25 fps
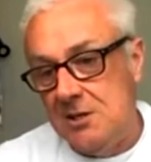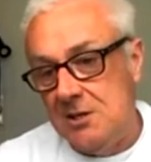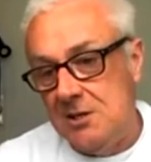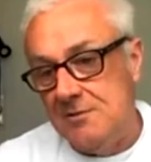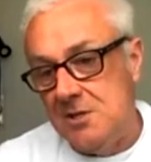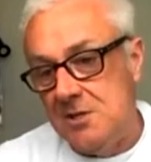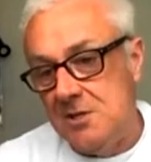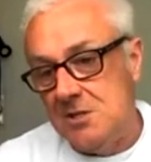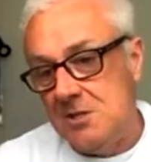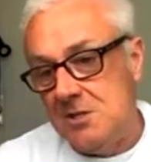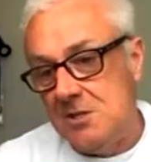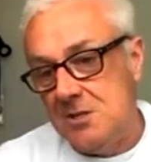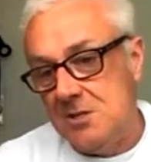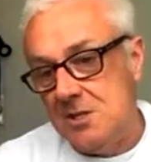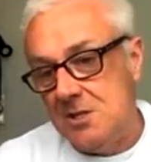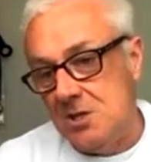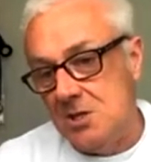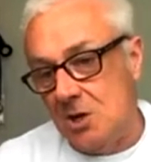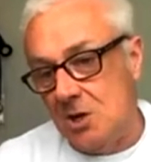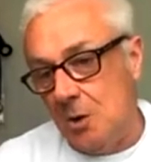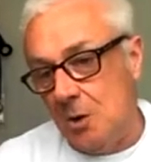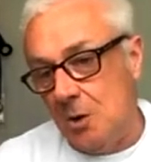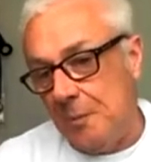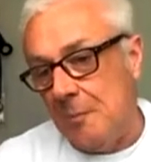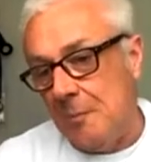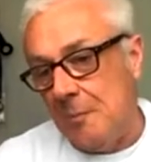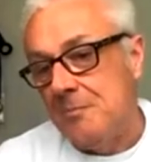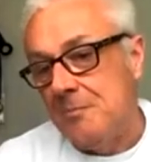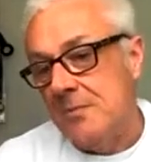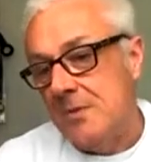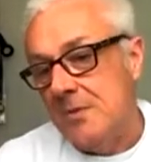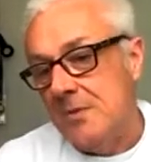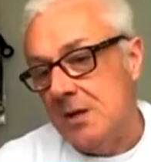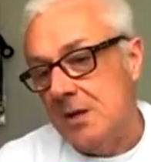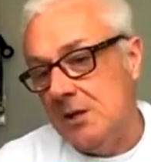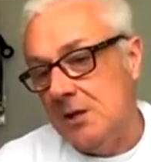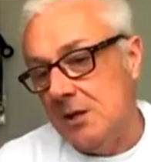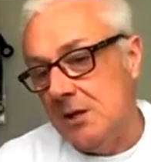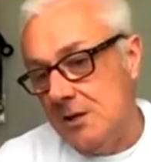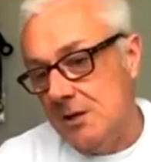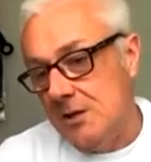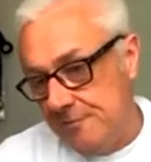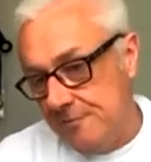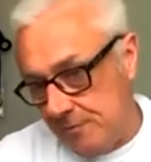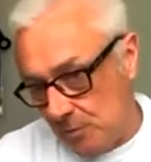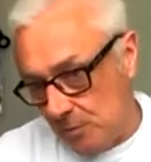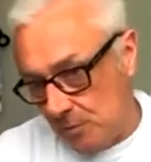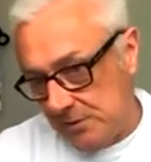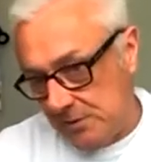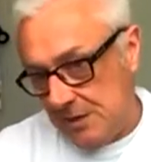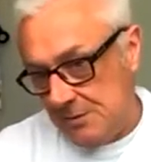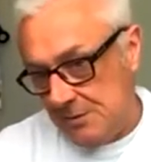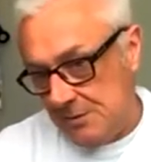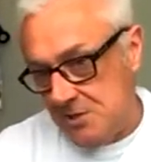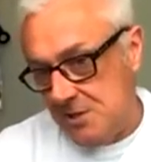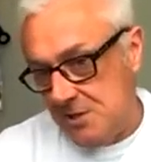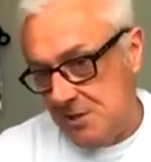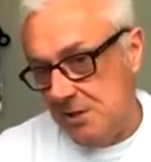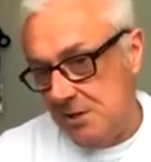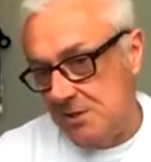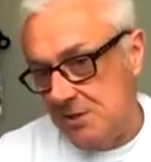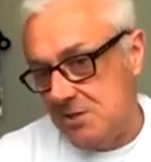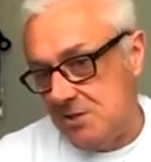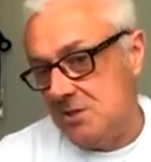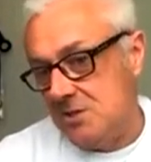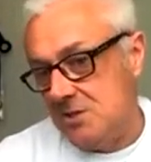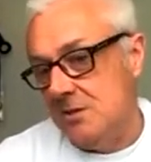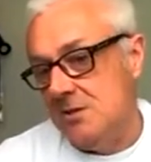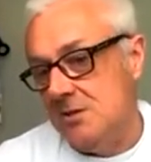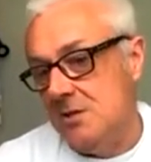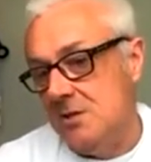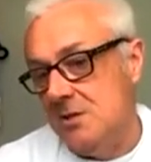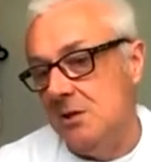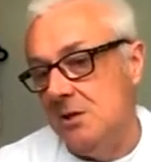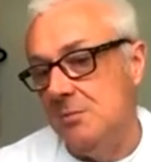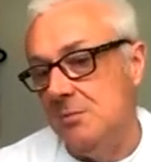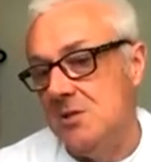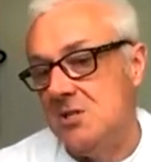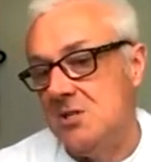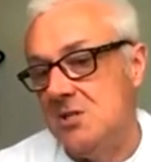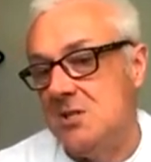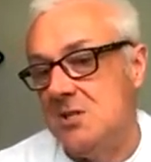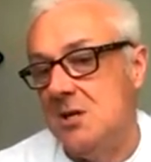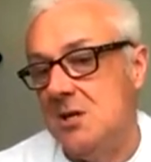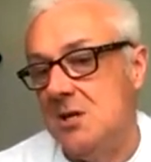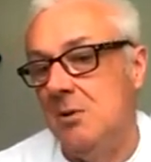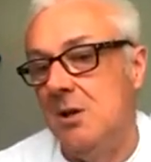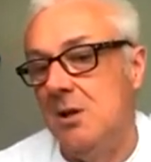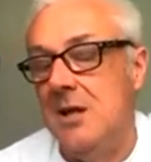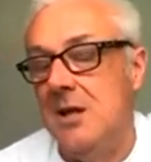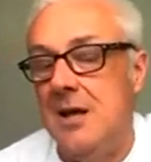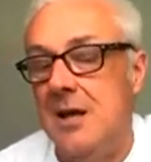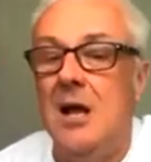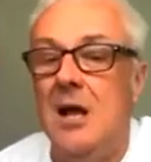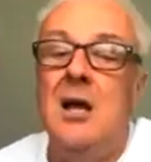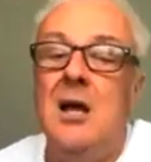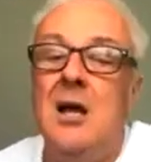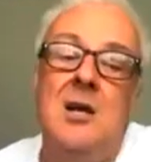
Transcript: it to the top, it'll then fall down to the other side and it'll be stable there.